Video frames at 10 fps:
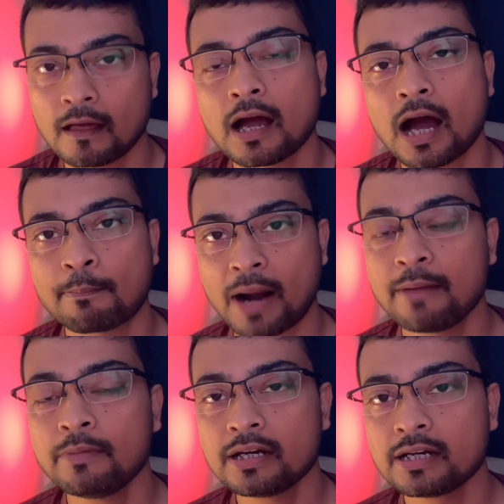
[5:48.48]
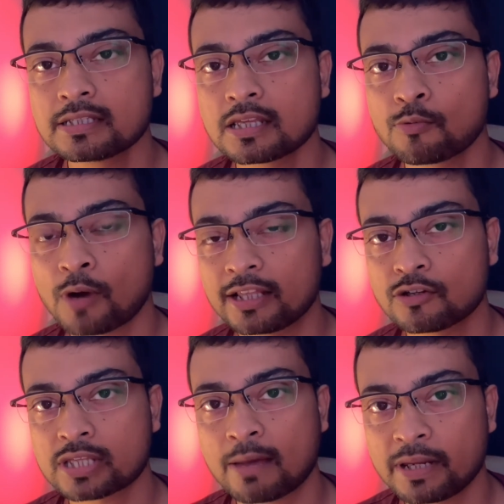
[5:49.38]
A primary reason why those
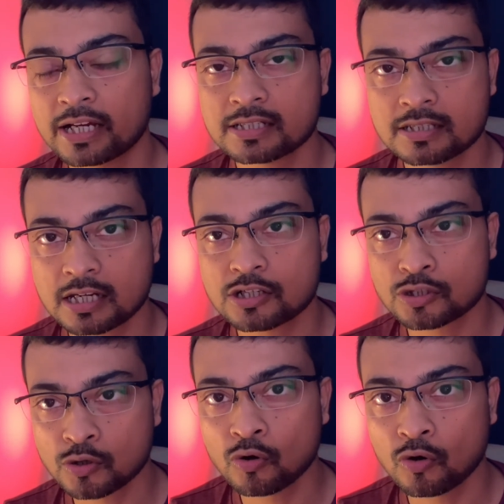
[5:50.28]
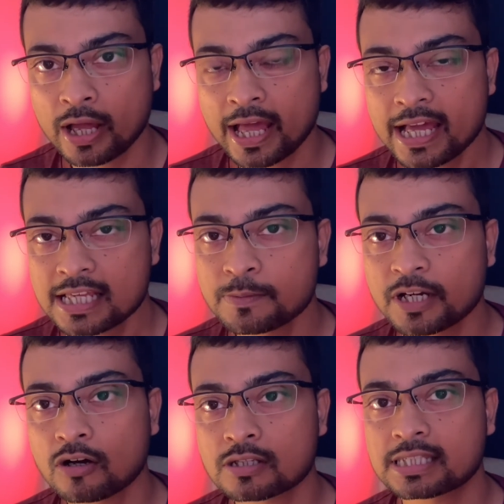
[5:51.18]
applications are slow is
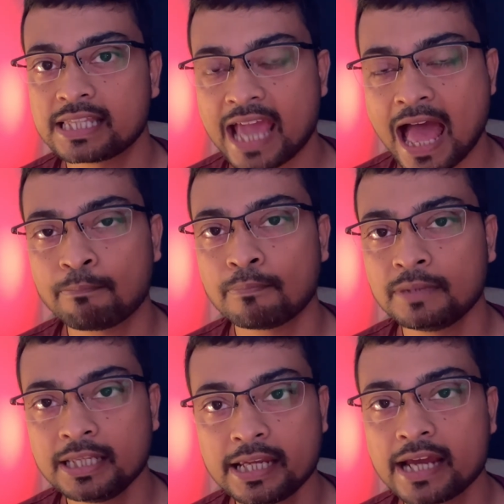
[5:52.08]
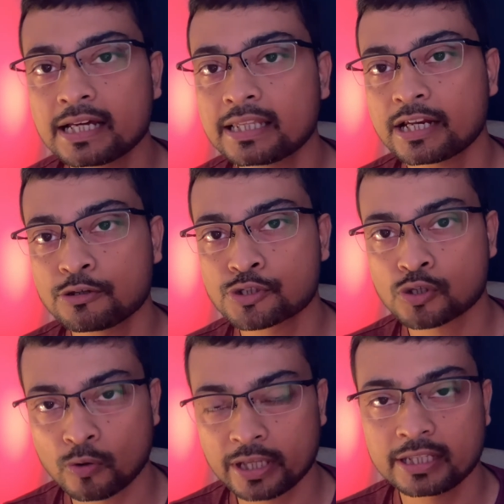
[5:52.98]
because the data that you show
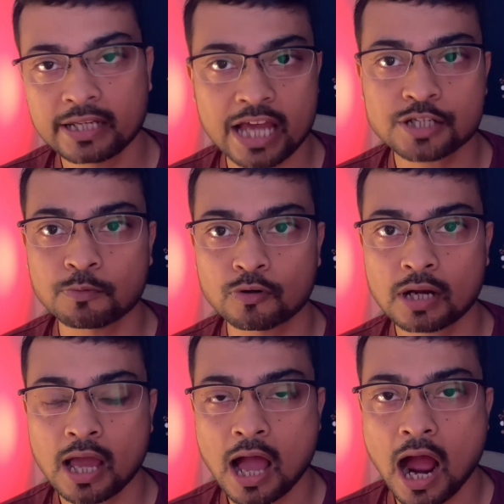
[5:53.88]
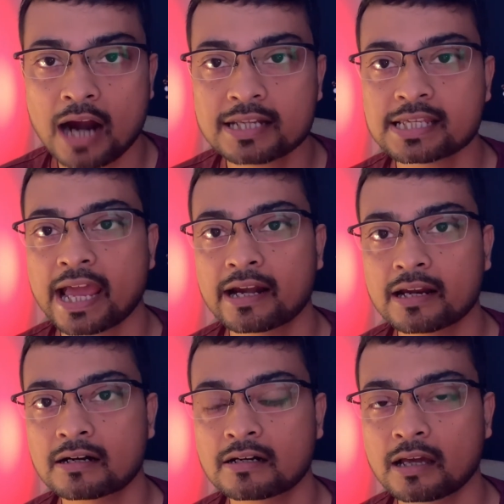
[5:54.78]
in the dashboard are
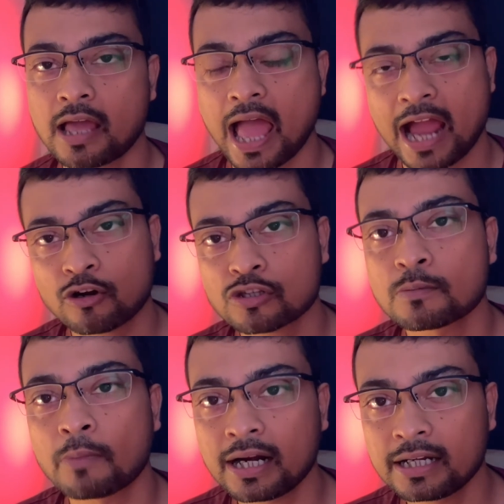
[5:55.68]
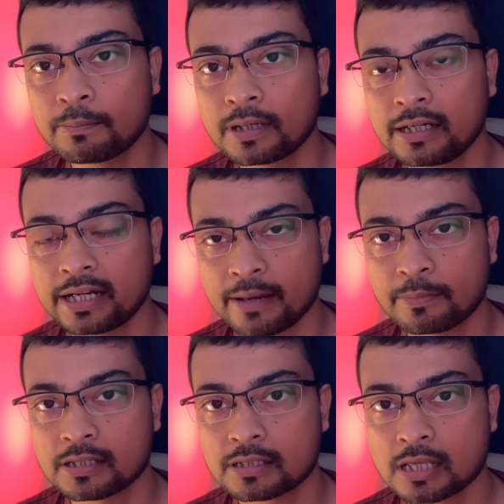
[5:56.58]
scattered across multiple
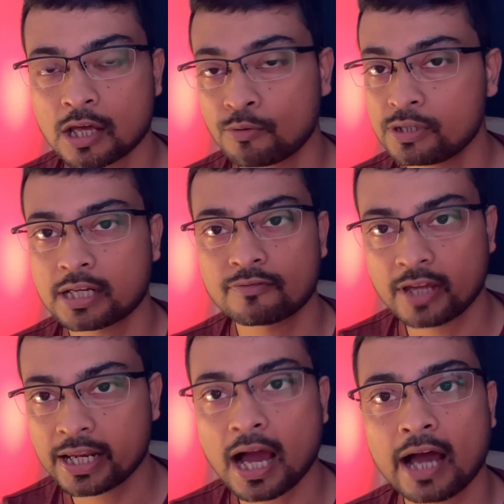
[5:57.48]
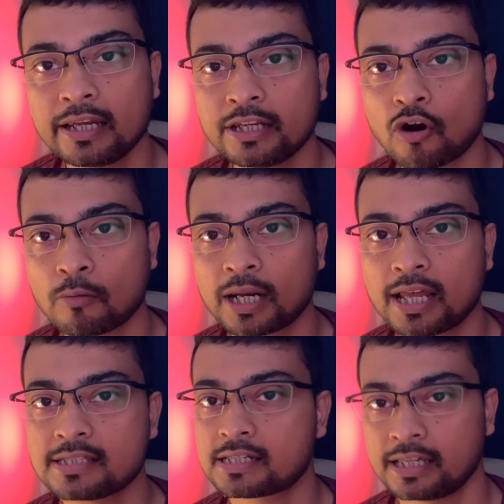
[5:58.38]
tables which are very highly
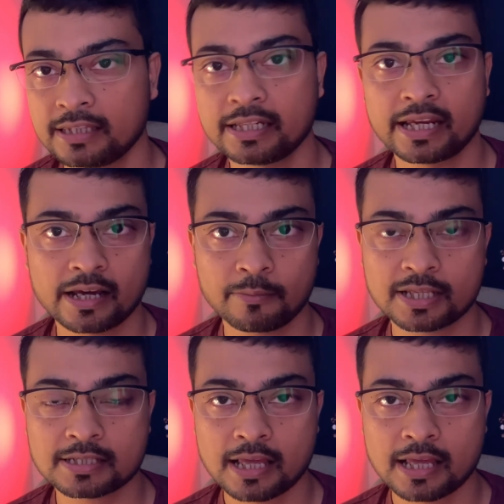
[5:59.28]
normalized in the database.